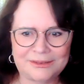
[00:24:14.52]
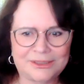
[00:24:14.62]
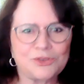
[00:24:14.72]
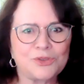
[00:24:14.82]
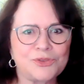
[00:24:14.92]

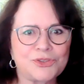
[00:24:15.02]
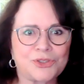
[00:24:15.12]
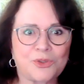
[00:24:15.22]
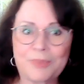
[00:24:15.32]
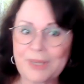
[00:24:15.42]

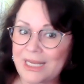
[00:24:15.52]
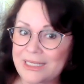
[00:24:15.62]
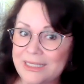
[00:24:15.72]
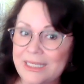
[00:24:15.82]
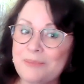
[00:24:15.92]
delusional. But I
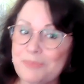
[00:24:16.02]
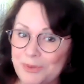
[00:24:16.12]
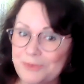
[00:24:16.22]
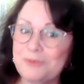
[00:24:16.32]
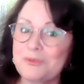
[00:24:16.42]
see
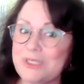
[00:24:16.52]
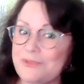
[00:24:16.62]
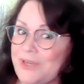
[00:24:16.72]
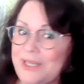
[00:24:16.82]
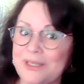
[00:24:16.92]
Putin was
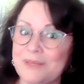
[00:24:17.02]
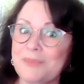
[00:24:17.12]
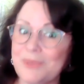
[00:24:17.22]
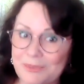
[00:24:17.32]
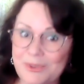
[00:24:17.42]
feeding
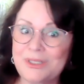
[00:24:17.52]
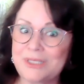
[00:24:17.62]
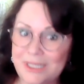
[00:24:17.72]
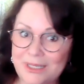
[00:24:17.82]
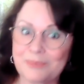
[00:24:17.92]
him. I'm going to
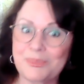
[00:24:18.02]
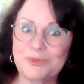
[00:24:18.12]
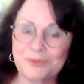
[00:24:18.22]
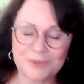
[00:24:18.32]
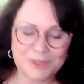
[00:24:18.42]
tell you,
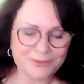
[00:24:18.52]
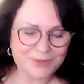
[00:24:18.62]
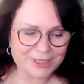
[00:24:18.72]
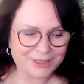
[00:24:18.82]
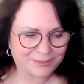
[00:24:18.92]
Putin was
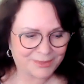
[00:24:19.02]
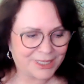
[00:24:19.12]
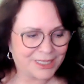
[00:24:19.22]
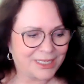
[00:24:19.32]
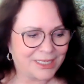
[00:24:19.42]
feeding him.
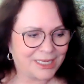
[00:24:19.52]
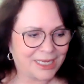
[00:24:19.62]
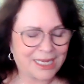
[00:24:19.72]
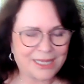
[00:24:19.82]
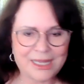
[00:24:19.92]

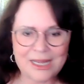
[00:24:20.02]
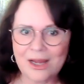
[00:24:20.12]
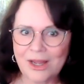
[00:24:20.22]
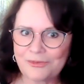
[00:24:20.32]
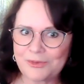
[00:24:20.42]
And that
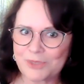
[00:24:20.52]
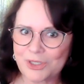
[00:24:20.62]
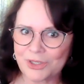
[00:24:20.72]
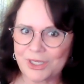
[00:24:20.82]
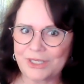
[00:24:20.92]
guy from
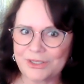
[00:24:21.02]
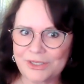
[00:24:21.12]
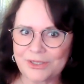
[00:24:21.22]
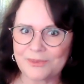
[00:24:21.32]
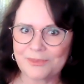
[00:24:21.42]
Turkey,
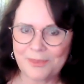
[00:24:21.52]
too,